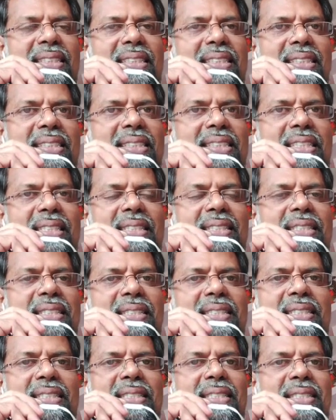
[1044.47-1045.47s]

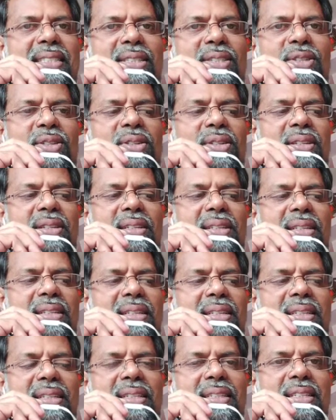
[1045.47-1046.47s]

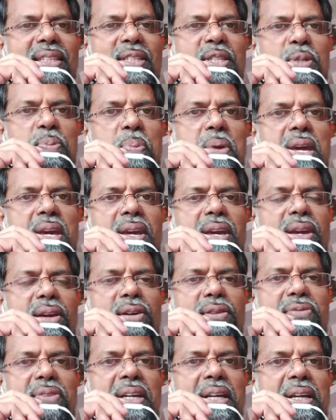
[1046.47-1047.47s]
The speaking
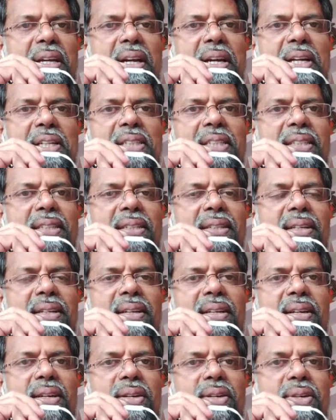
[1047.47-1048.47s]
of English,
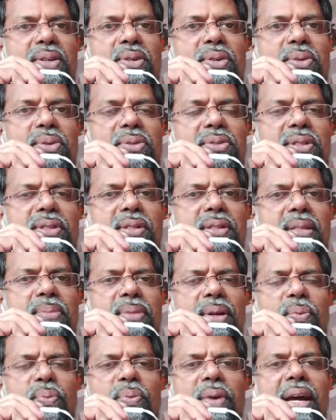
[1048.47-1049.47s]
this is
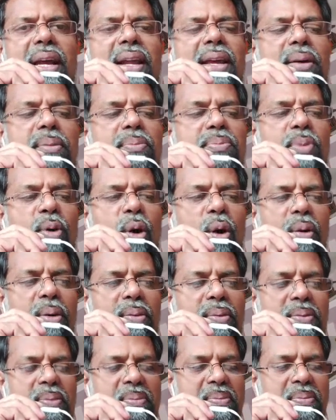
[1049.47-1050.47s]
something very important.